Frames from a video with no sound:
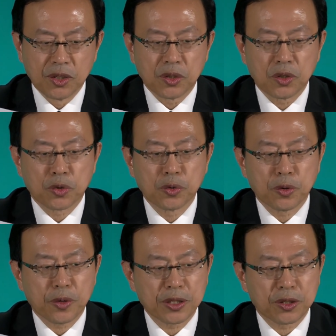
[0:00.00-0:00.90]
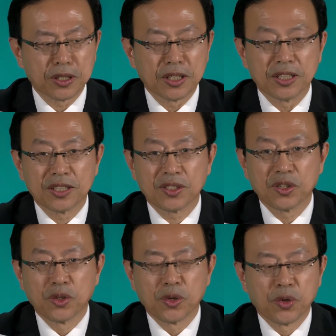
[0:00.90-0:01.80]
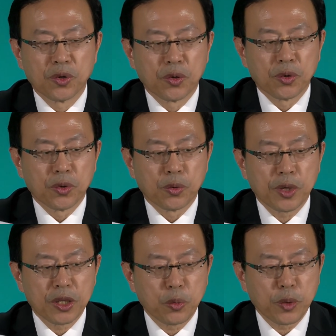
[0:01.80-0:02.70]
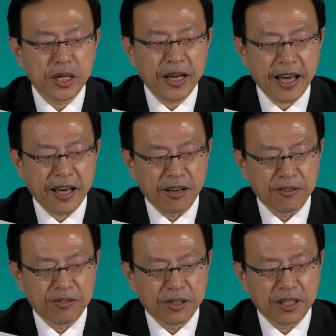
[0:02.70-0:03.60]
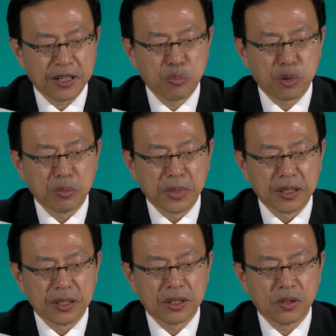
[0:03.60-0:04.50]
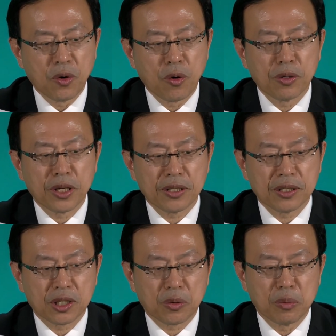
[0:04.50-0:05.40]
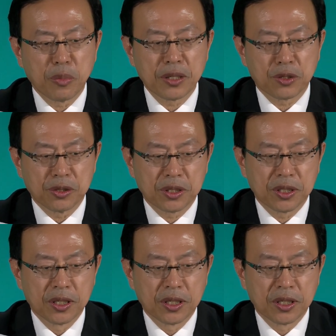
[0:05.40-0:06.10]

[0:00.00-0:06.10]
The true question is whether we have implemented all necessary measures